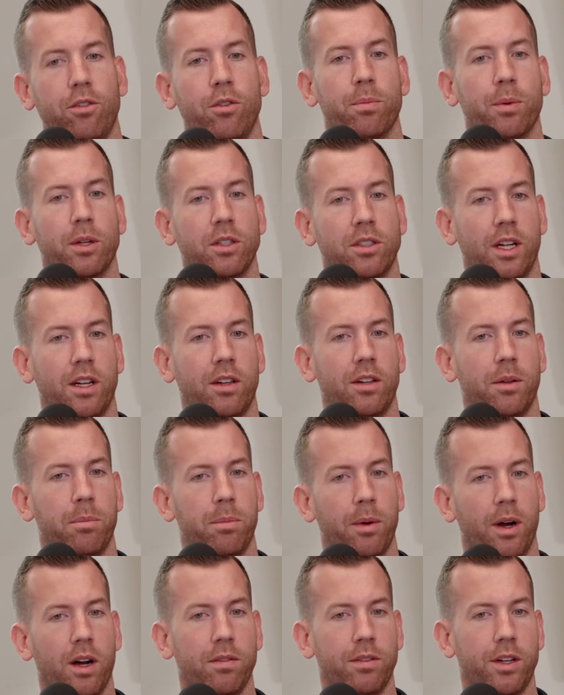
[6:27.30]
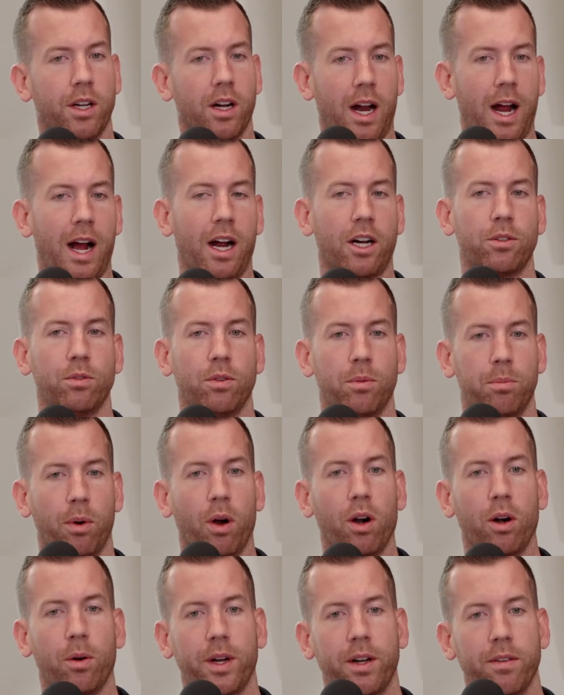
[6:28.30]
2% above your actual
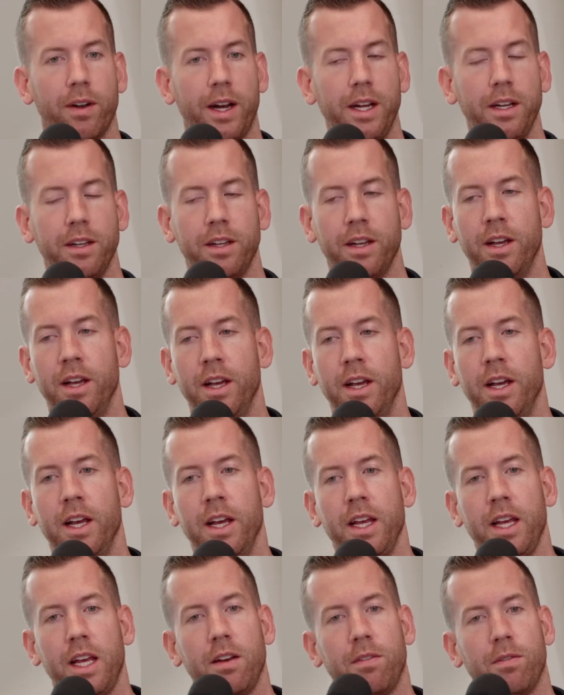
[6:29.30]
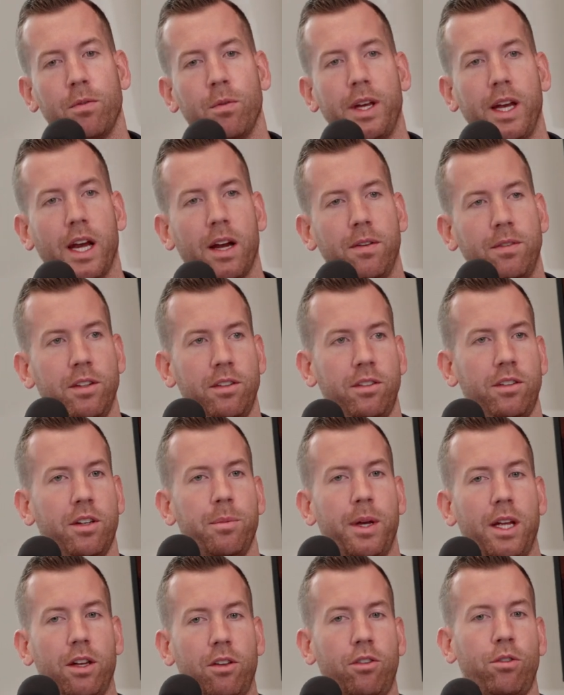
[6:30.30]
borrowing rate. If we have to
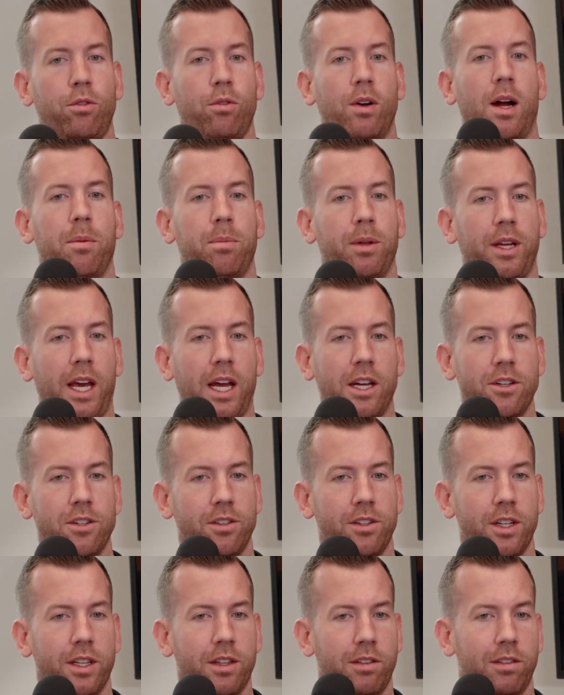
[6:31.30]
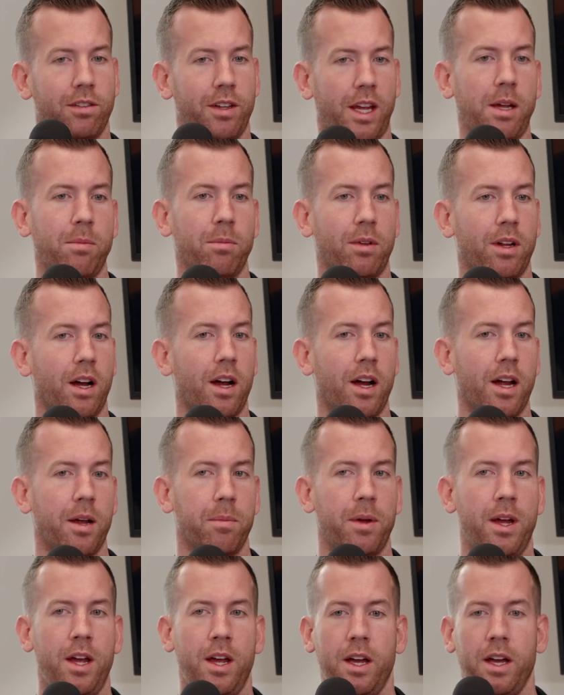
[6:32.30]
submit two applications at the same
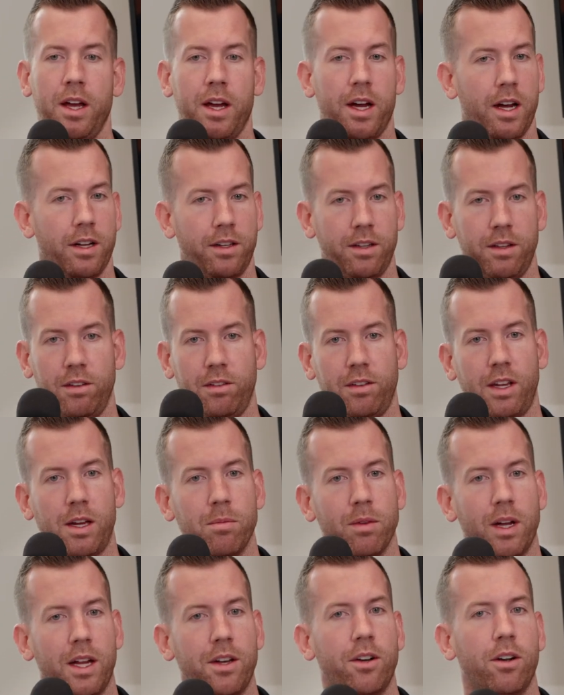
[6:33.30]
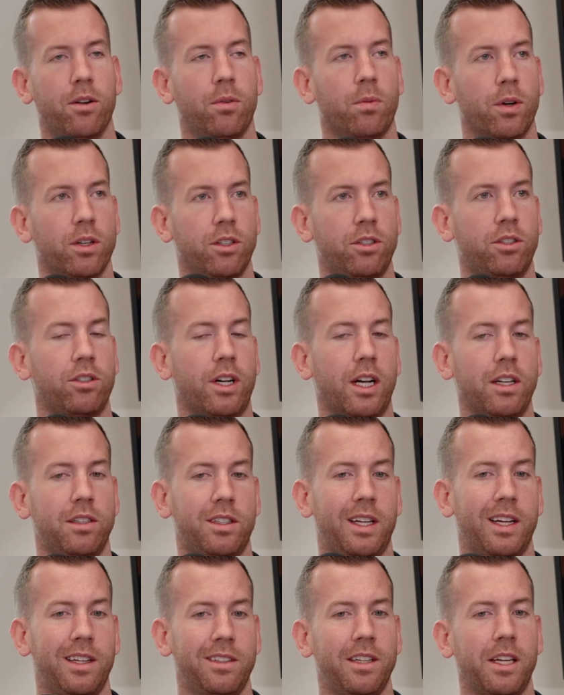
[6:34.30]
time to the same lender, we're
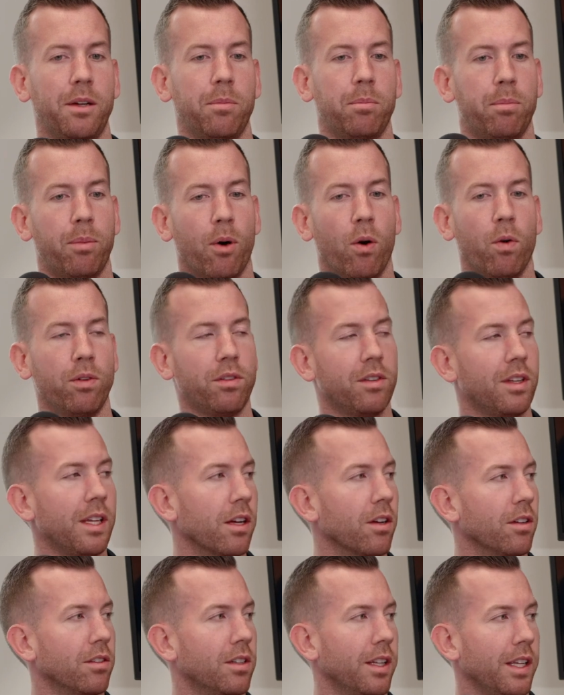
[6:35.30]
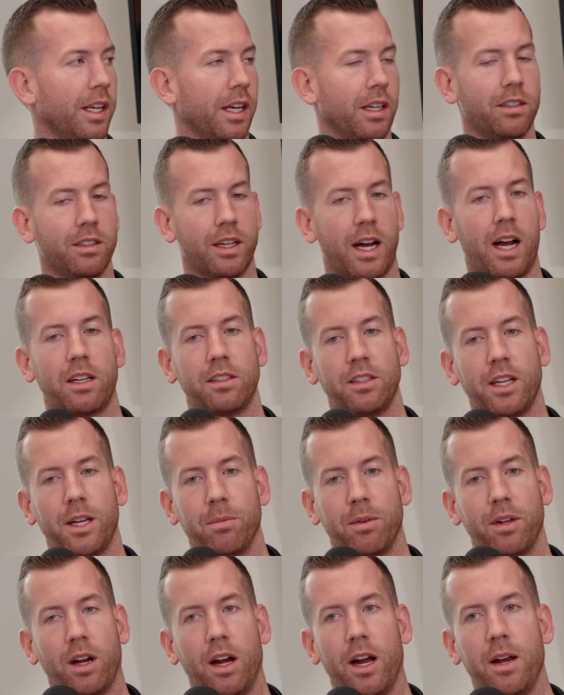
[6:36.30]
stress testing both deals at the exact
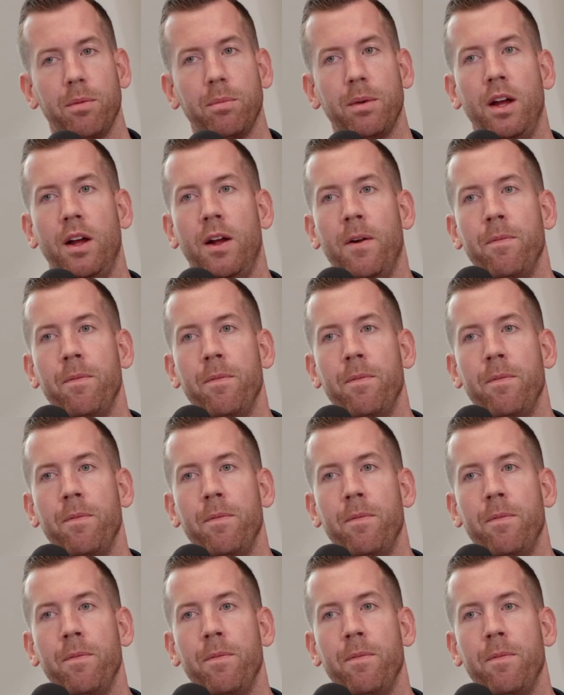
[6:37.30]
same time,